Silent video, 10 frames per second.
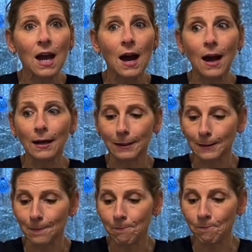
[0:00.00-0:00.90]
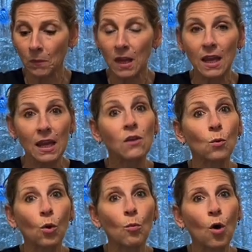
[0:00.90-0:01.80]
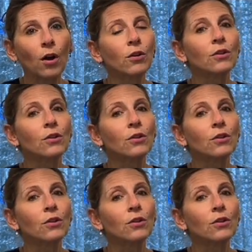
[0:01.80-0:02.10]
in the warm water.